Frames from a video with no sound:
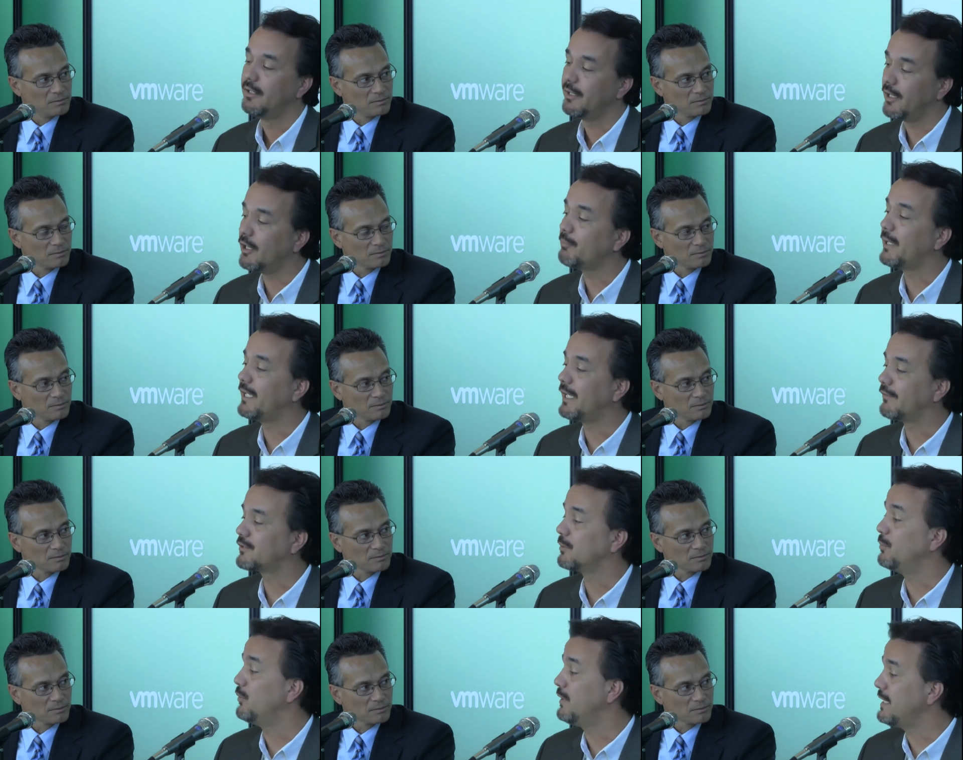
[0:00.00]
Speaker 1: They all might have
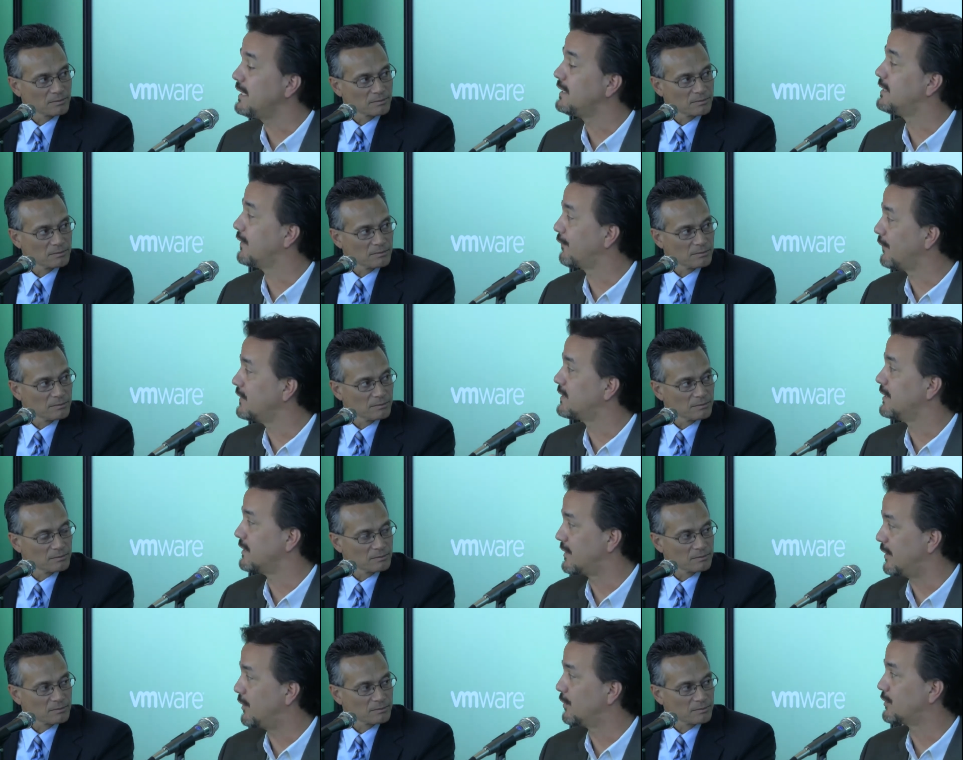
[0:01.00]
some unique
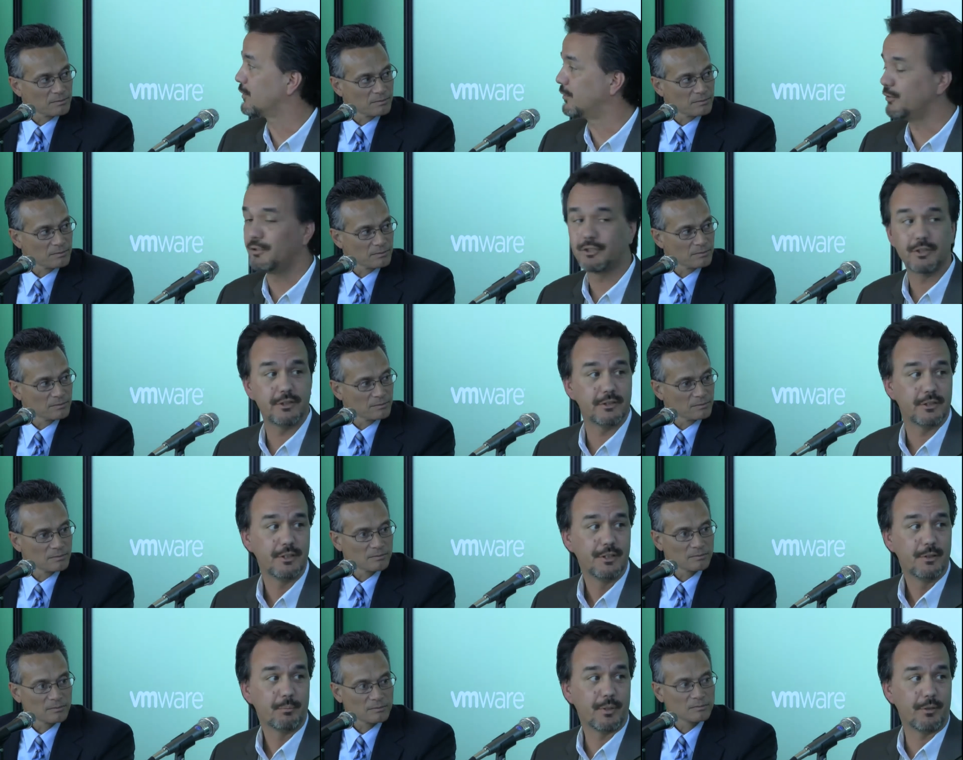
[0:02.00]
differences in their solutions,
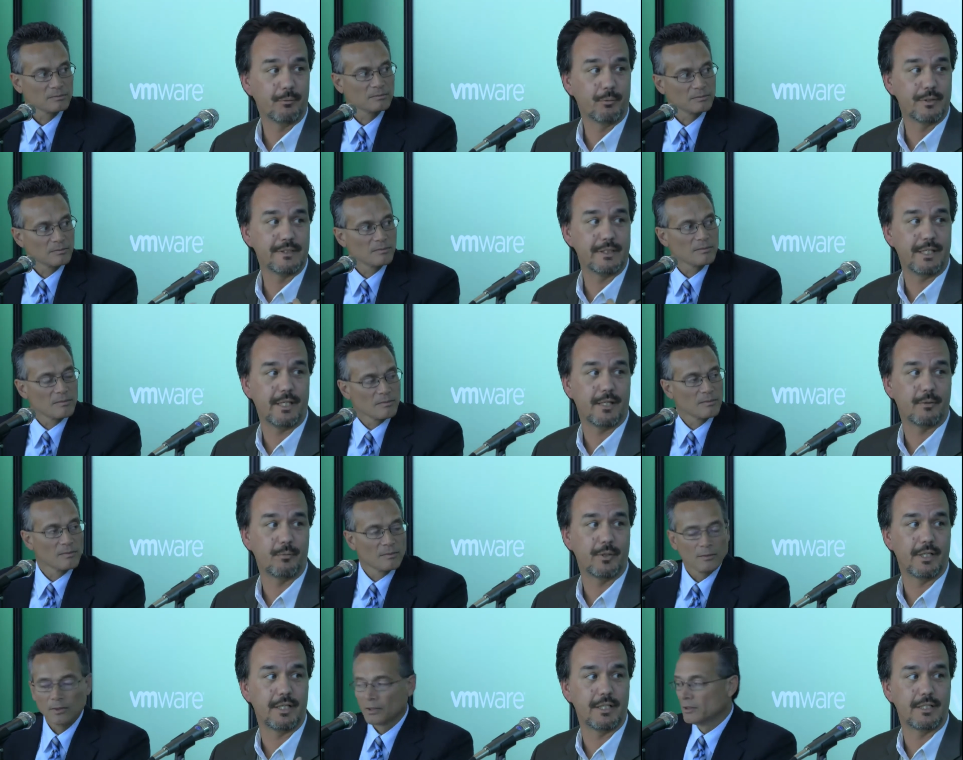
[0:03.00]
but once again,
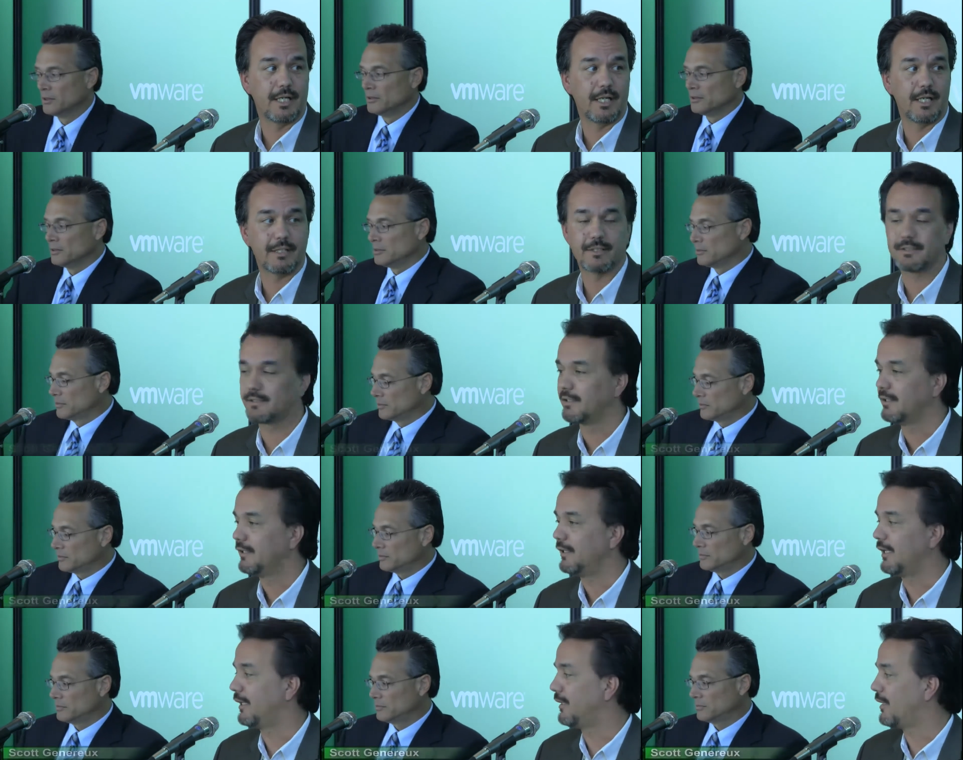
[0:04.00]
related to us
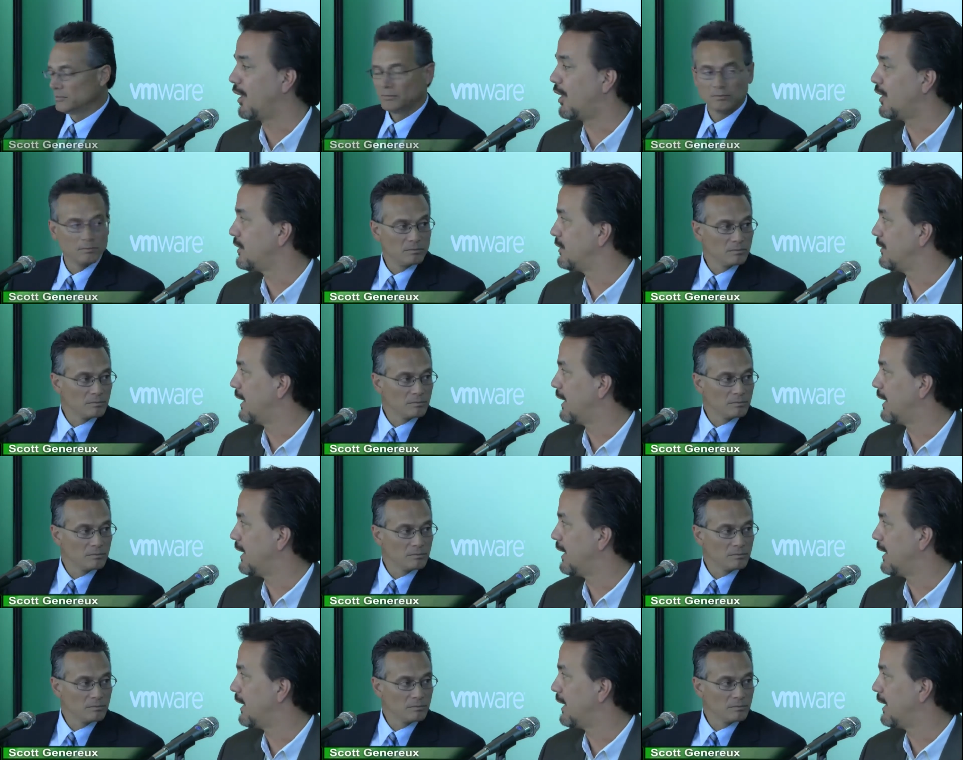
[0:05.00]
and our